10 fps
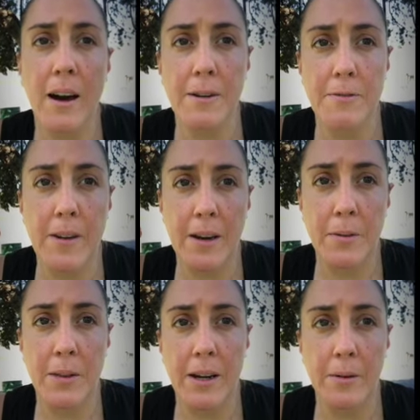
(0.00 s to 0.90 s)
I
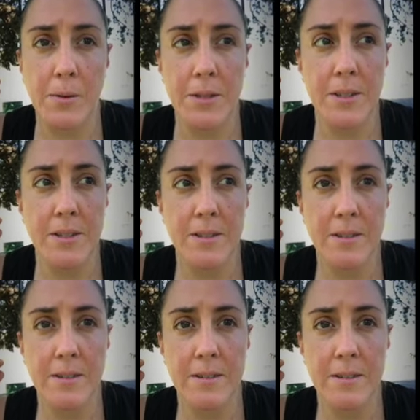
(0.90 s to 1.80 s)
found that I was
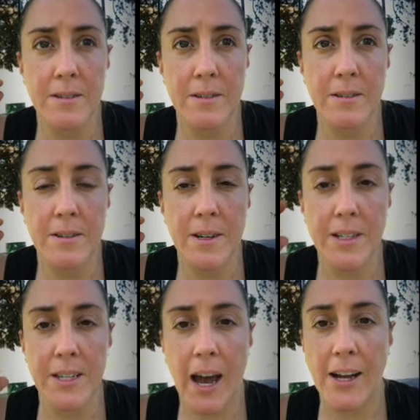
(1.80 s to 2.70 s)

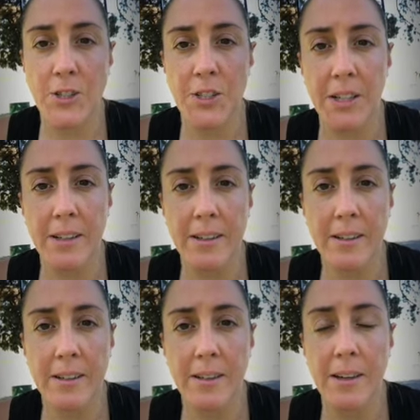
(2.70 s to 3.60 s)
attaching
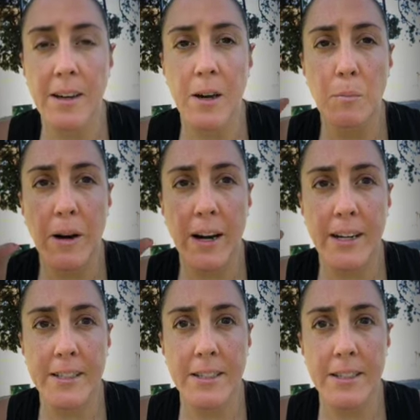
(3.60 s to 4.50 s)
my
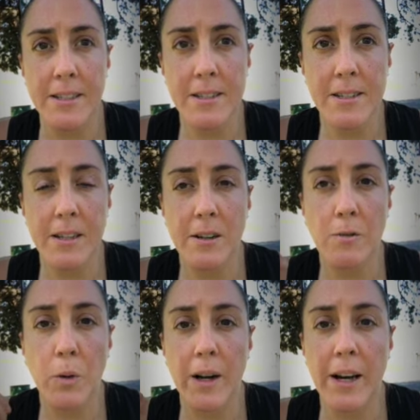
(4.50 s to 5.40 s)
ideas
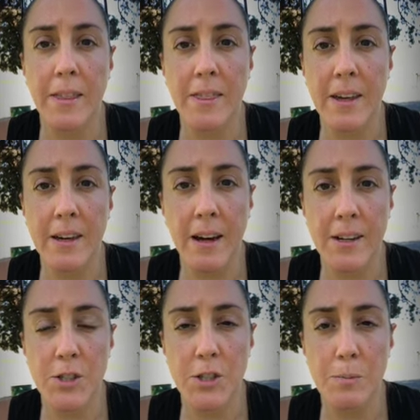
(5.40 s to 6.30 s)
of what I think I
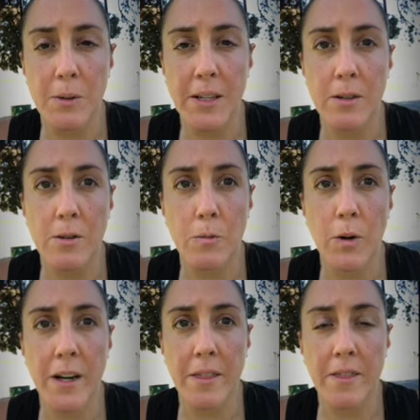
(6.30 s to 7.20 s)
should be or
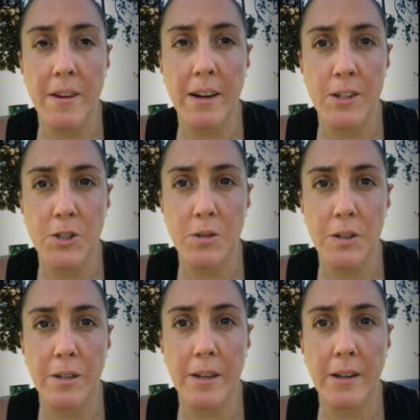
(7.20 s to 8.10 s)
what I think I should
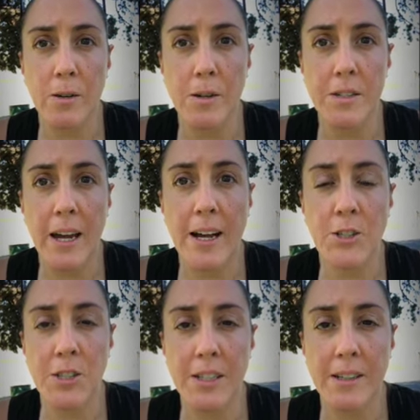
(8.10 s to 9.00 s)
look like, or
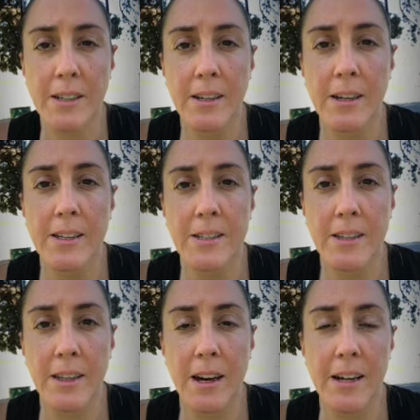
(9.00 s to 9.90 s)
attaching to
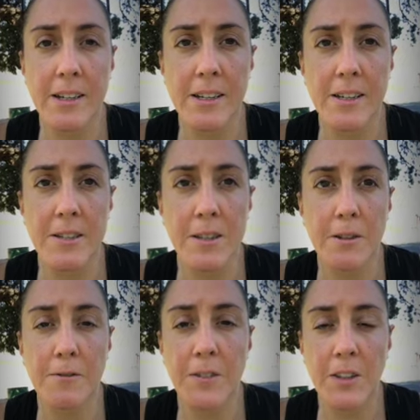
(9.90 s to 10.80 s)
the ideas
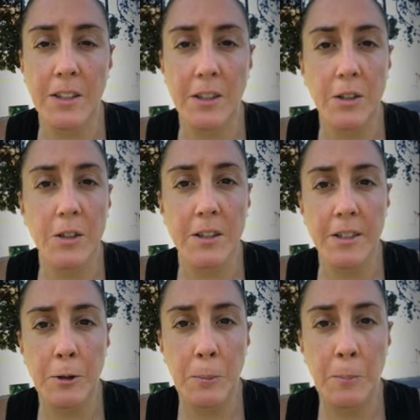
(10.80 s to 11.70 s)
of feeling good.